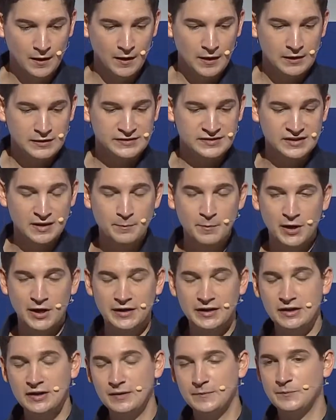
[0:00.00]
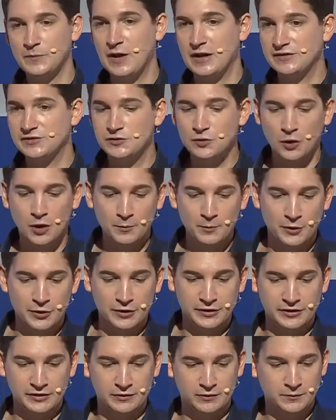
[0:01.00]
somebody has to onboard
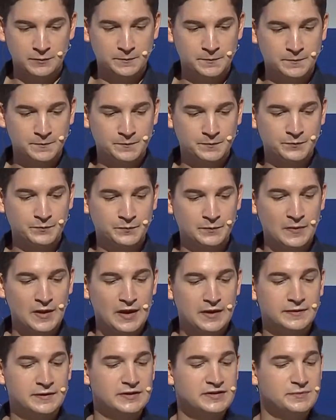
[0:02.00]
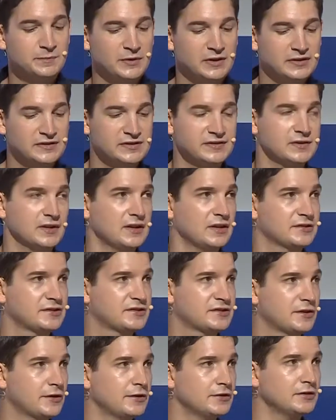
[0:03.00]
you. This means a
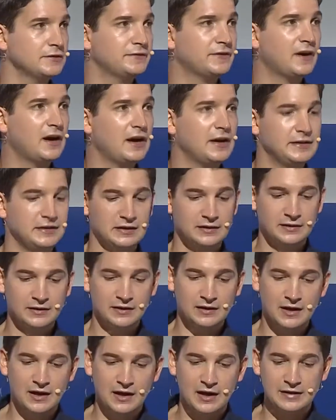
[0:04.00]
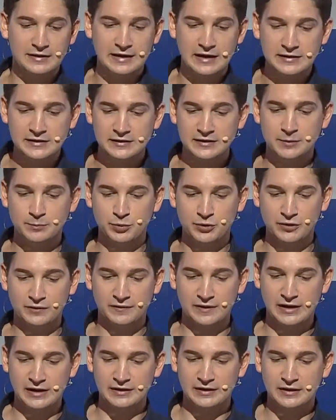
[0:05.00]
certified identity
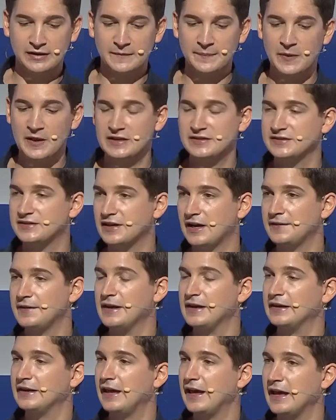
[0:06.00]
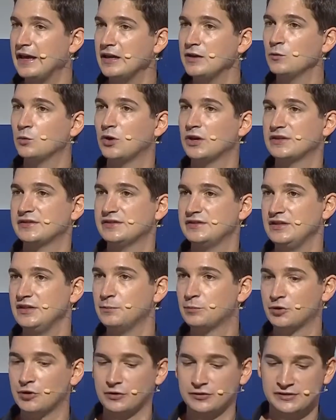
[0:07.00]
provider has done a KYC
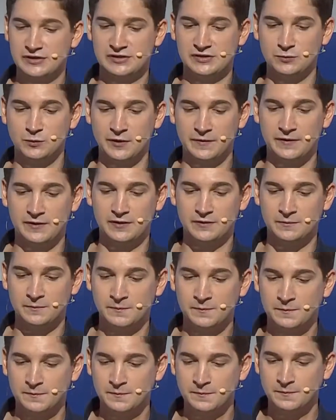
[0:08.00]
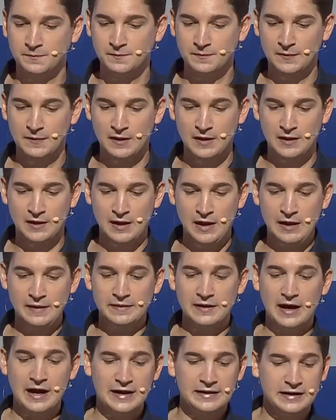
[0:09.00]
process with you.
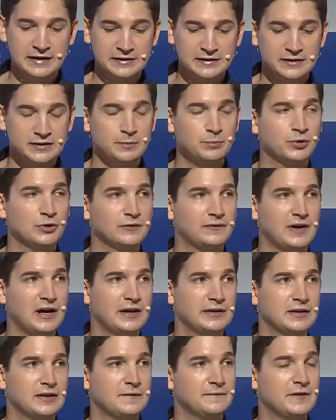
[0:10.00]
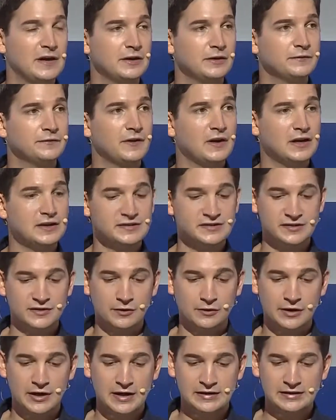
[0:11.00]
The identity provider verifies
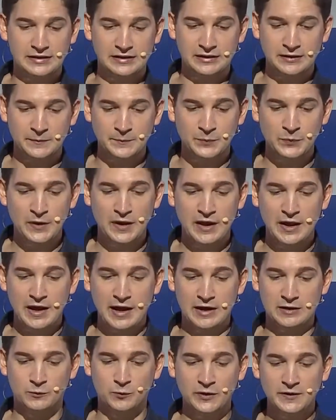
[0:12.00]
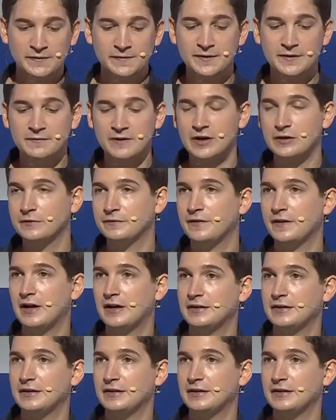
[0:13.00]
your ID, and with the verified